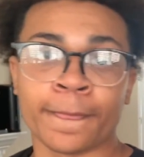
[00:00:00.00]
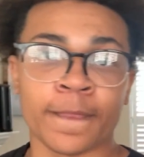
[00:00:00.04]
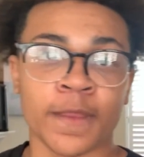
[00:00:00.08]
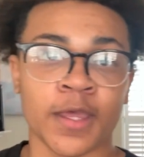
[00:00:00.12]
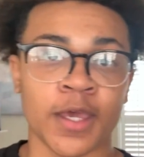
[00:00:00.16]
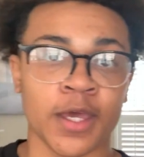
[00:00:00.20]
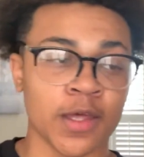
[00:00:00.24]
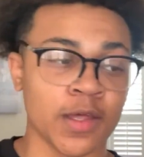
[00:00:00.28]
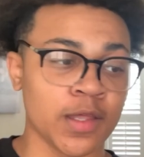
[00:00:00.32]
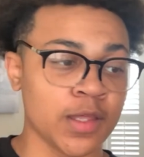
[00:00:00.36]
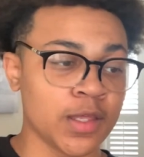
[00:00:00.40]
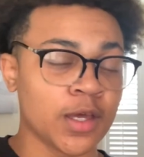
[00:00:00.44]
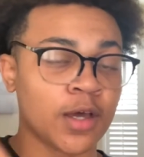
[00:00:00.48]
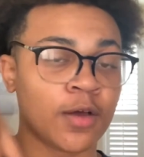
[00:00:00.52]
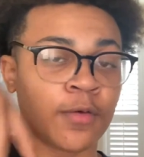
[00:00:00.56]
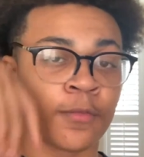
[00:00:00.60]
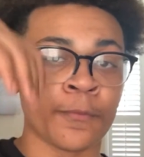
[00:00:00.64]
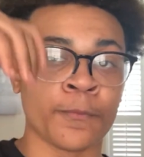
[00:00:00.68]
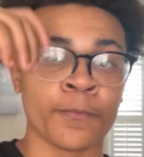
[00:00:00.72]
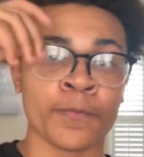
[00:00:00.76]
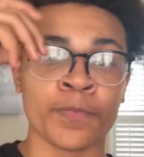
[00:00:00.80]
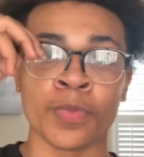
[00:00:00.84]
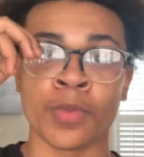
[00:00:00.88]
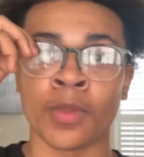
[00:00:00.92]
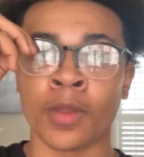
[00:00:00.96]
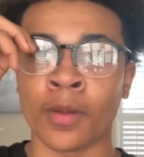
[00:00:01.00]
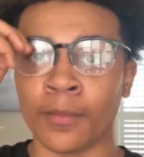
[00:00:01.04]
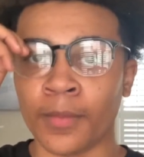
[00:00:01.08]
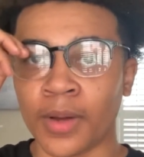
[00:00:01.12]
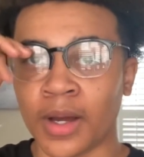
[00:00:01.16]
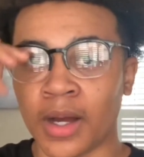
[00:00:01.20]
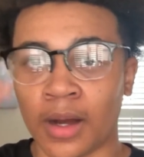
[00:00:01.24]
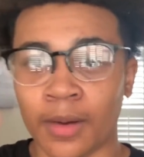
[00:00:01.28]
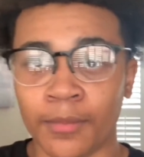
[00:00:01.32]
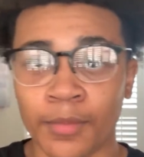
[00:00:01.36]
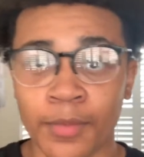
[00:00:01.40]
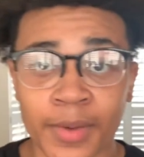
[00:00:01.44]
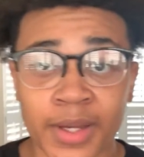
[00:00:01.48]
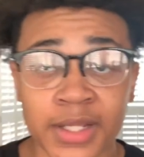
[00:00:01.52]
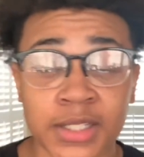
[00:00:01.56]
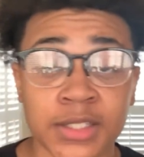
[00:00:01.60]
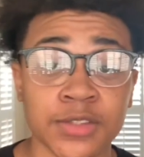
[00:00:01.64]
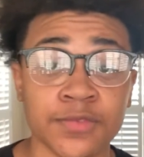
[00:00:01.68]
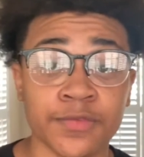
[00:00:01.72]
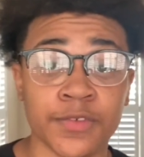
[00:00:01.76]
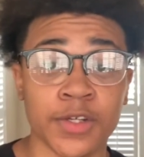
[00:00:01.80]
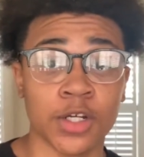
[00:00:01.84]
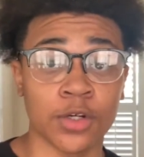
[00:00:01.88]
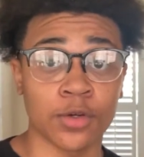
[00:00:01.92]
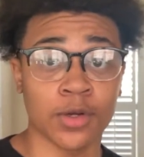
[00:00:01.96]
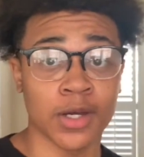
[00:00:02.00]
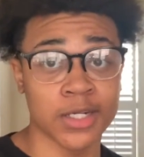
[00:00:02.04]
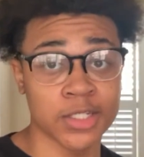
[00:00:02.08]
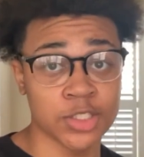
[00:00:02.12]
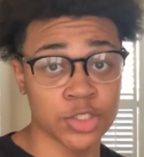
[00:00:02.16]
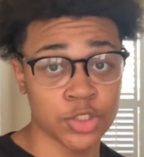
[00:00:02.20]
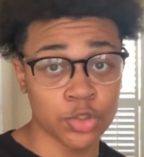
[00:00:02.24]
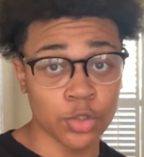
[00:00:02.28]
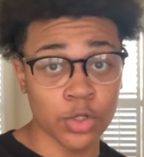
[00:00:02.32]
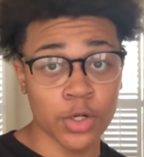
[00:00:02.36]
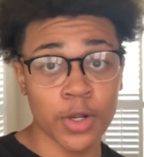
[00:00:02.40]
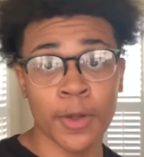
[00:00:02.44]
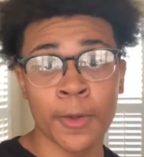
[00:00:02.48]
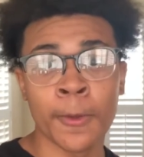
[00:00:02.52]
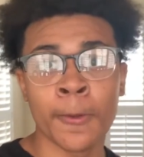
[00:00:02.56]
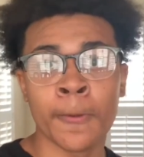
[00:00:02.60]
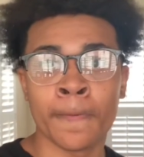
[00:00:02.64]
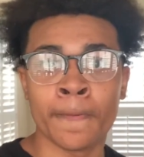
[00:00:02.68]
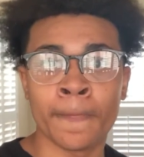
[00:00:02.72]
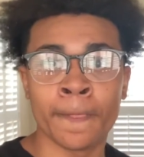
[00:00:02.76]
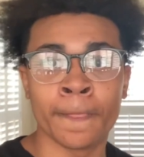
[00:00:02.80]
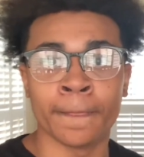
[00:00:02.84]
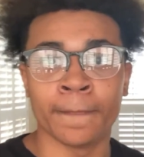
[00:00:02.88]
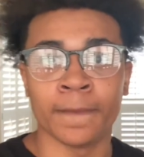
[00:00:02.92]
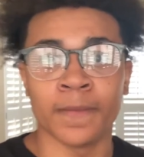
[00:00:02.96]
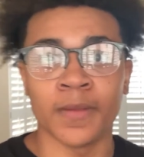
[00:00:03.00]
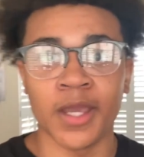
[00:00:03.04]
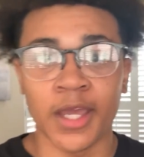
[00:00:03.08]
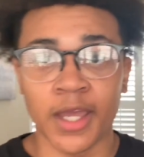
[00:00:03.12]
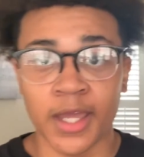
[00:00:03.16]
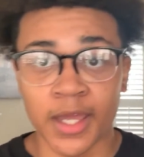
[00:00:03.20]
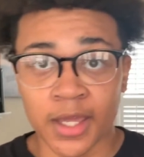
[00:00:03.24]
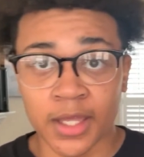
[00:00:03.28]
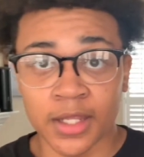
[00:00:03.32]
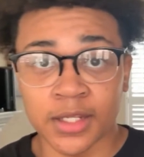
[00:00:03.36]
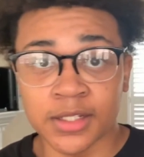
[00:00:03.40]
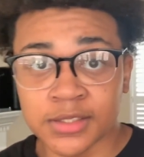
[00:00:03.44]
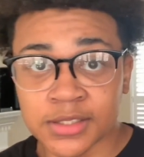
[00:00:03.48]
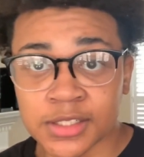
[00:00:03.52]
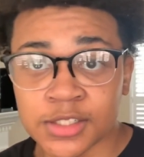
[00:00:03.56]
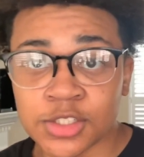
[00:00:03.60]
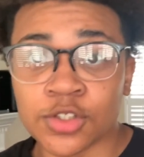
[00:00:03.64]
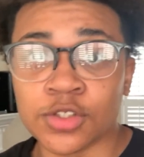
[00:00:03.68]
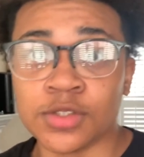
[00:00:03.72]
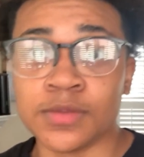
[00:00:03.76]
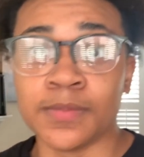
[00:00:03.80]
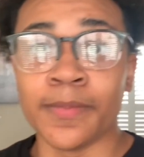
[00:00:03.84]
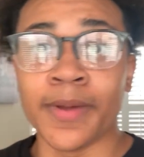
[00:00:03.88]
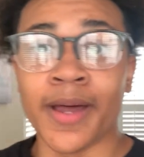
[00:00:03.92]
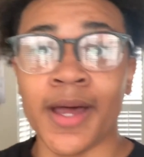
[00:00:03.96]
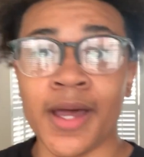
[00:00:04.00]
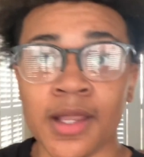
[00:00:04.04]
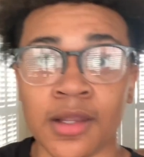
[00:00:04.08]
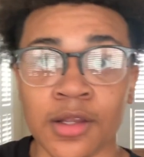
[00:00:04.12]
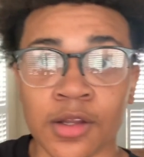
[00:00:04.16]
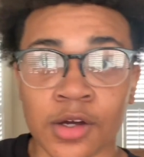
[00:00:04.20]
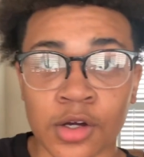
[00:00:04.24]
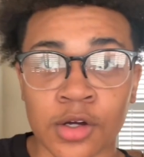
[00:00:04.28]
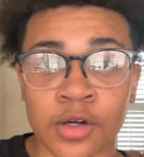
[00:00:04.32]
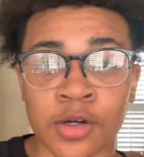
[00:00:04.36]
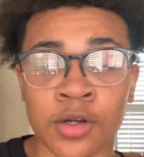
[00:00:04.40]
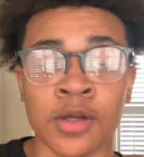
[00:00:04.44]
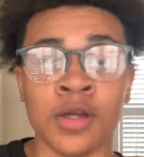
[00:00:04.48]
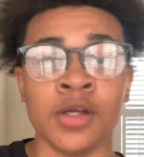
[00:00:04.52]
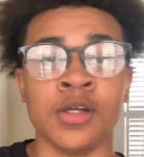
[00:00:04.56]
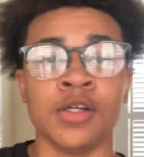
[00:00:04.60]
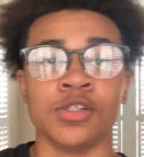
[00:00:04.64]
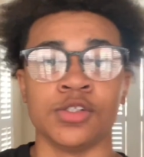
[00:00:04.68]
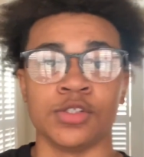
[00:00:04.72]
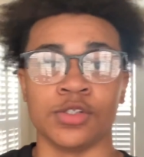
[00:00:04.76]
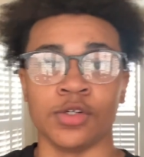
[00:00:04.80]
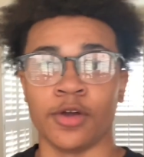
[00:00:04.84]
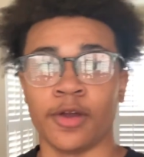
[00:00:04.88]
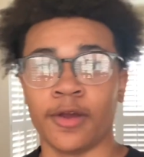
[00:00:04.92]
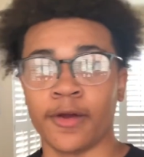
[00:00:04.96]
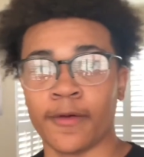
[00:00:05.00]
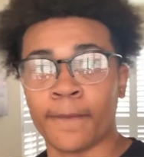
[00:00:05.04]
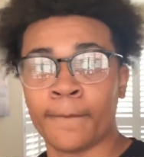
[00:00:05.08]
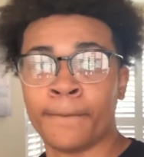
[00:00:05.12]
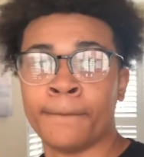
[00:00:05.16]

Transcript: Yeah, but I'm gonna make this video kind of short, and this intro's mad long. So yeah.